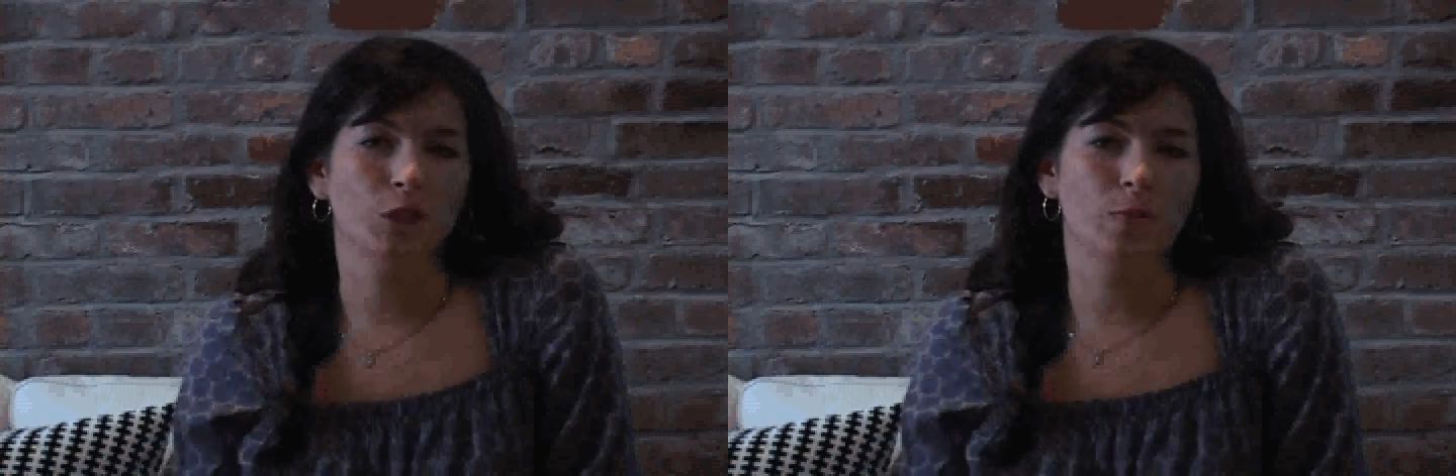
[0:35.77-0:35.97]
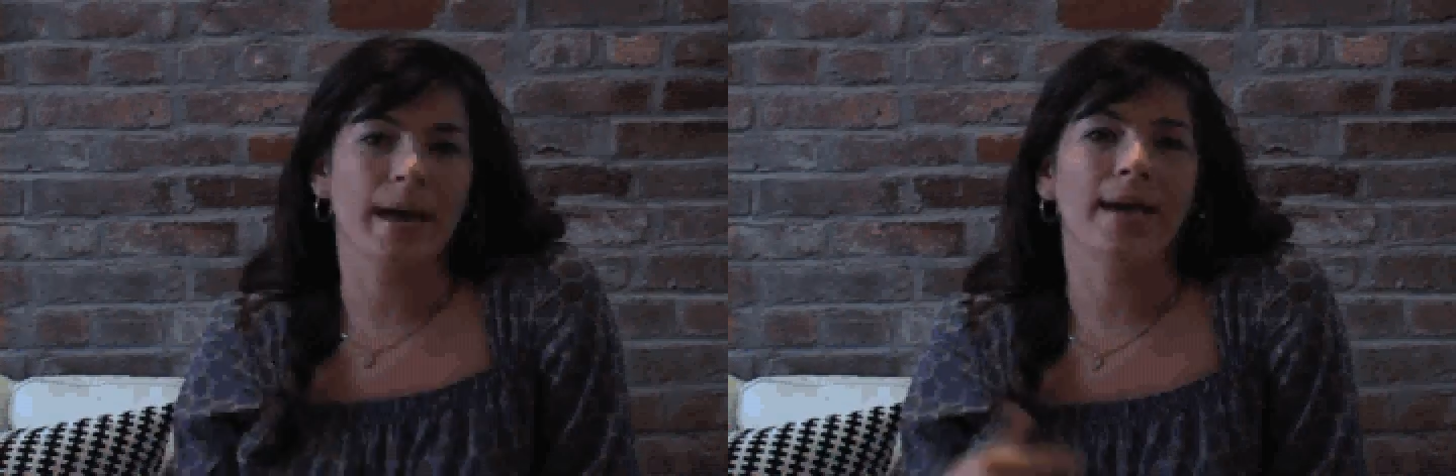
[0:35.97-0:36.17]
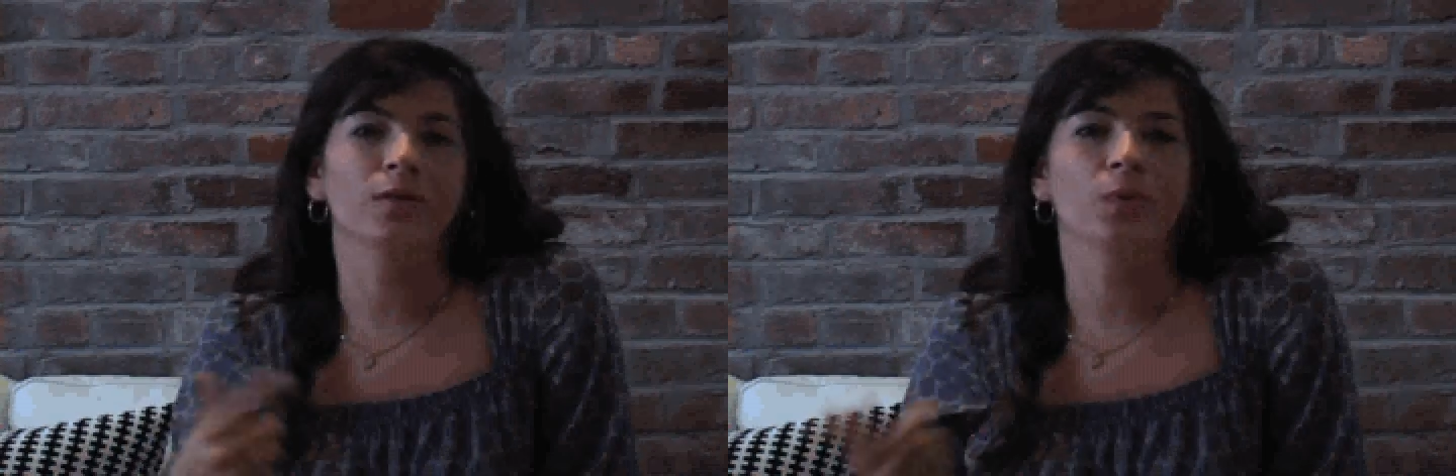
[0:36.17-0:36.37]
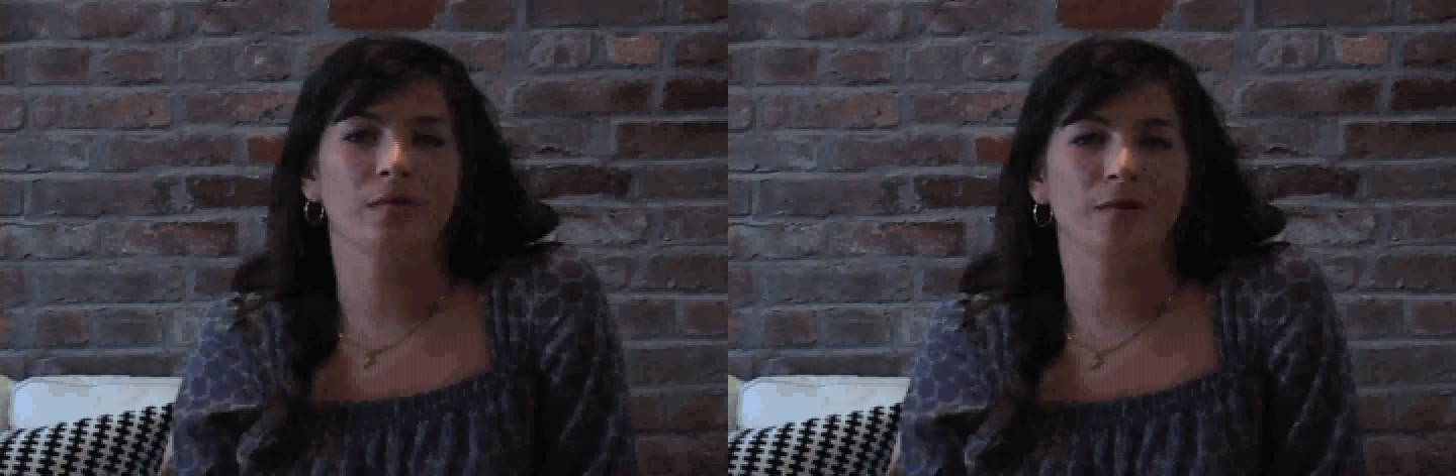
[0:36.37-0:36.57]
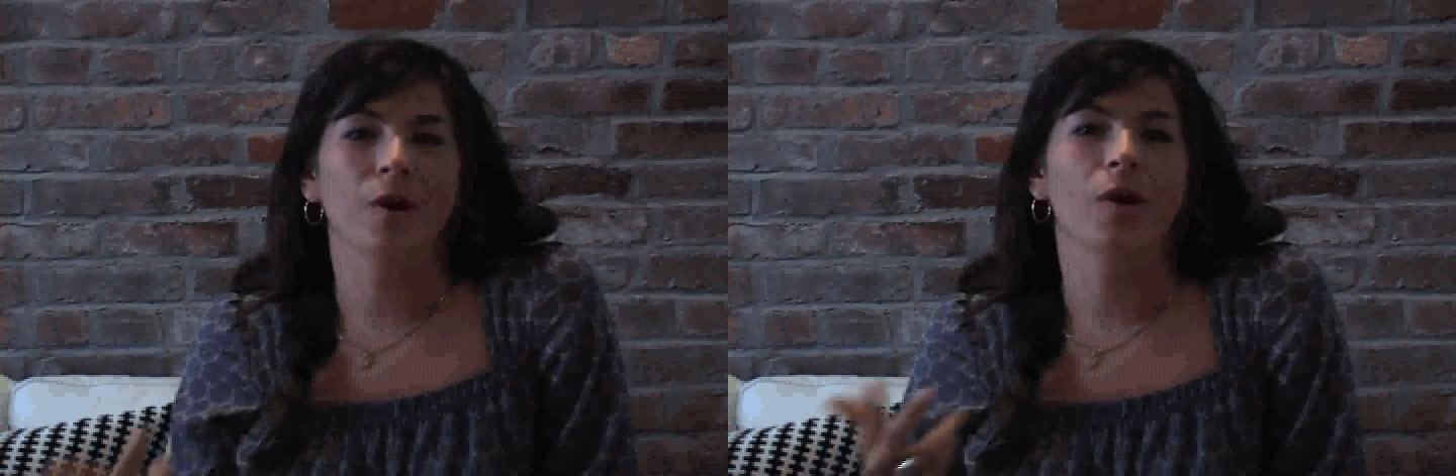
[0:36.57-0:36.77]
2 bags,
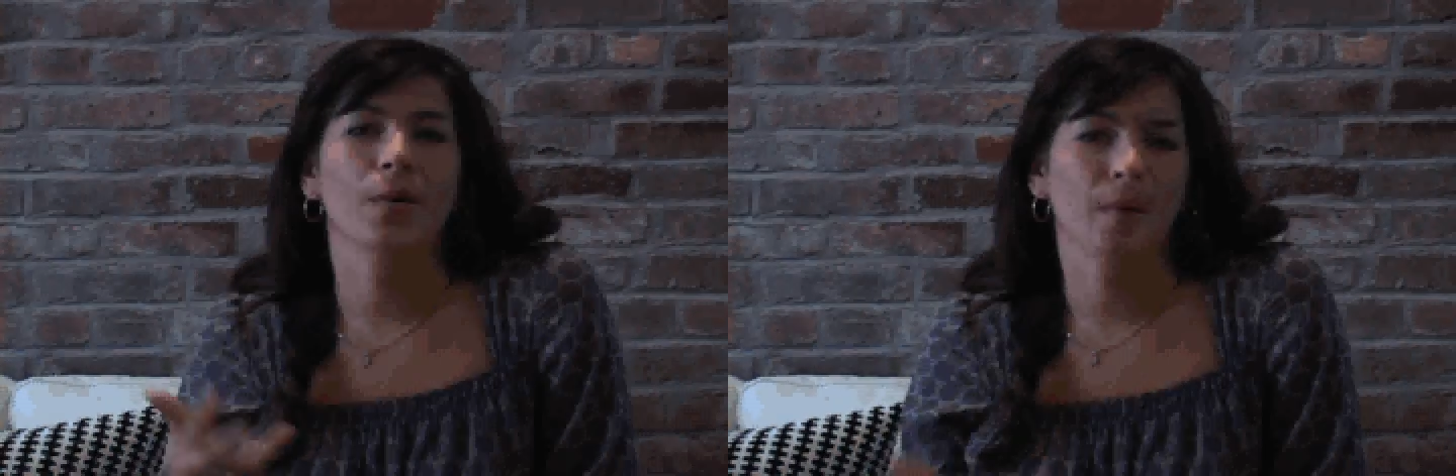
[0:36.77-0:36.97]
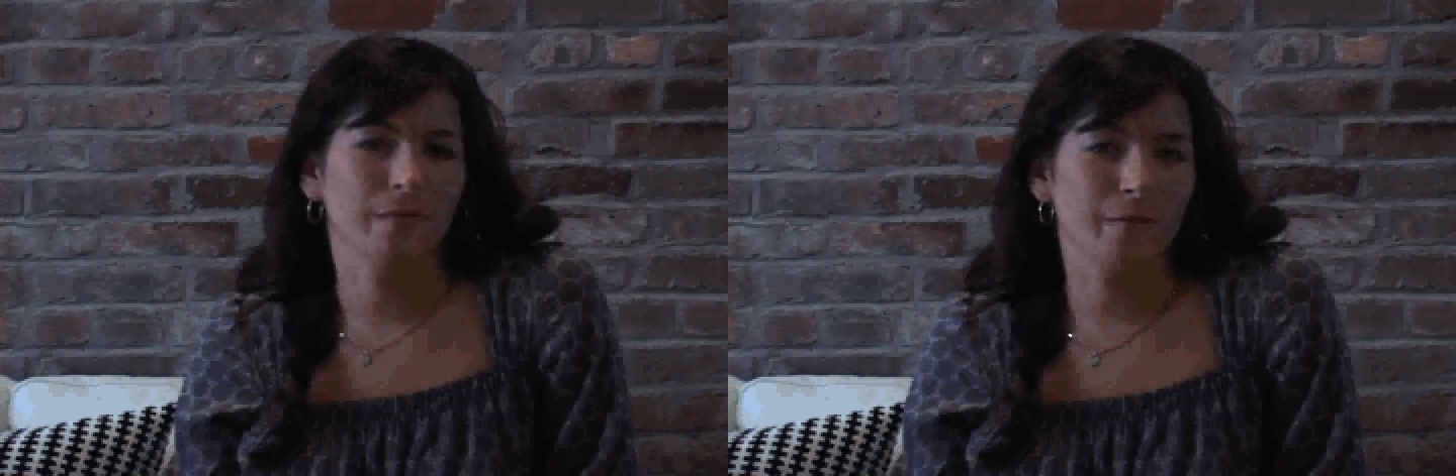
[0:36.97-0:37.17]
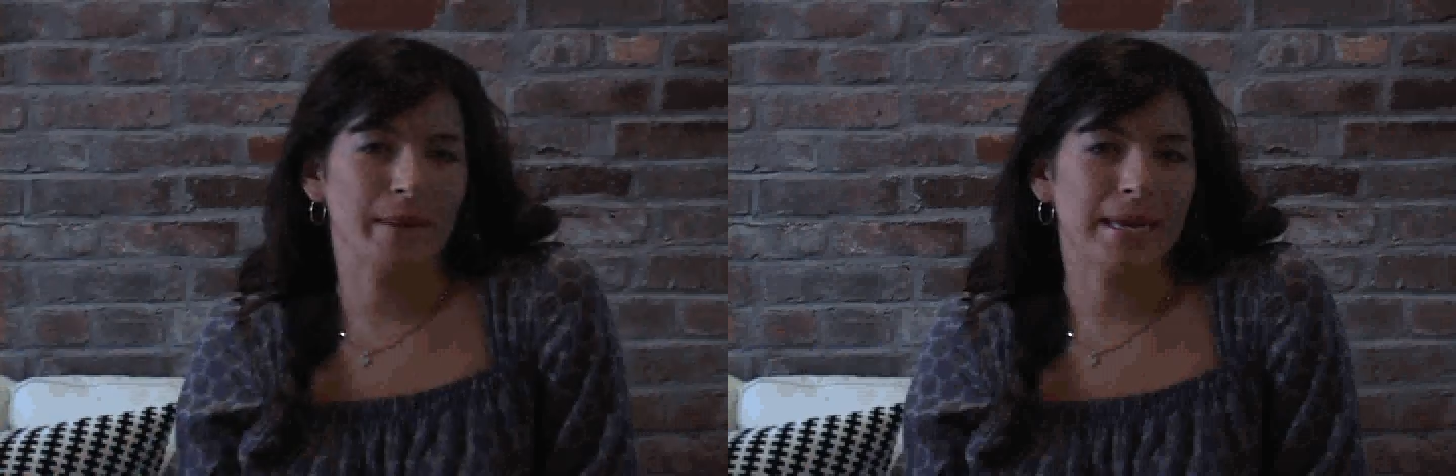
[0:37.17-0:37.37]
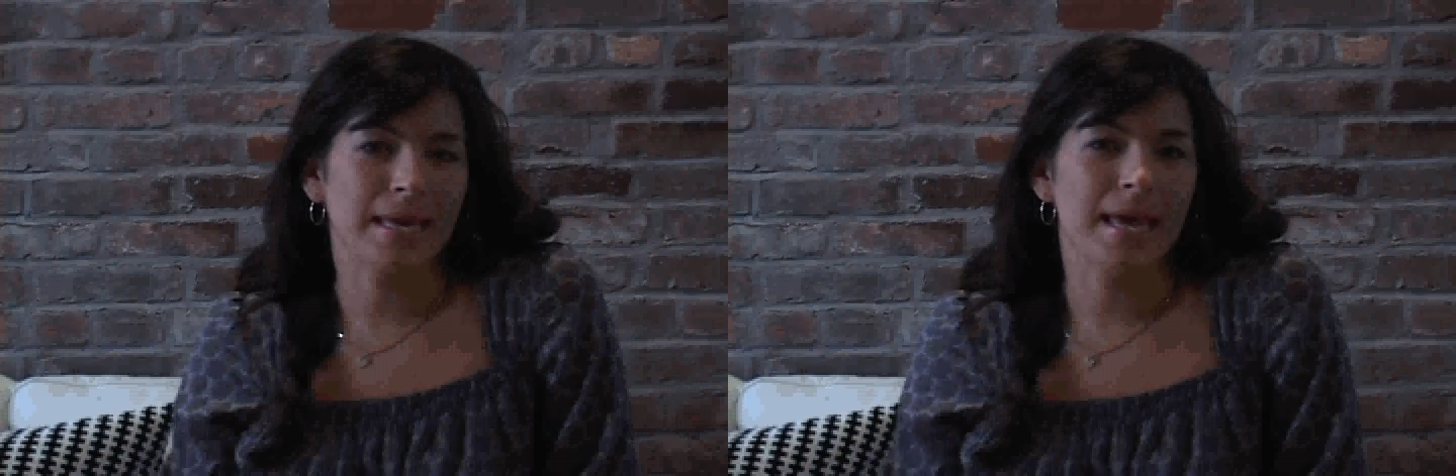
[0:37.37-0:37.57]
one for her and one for me.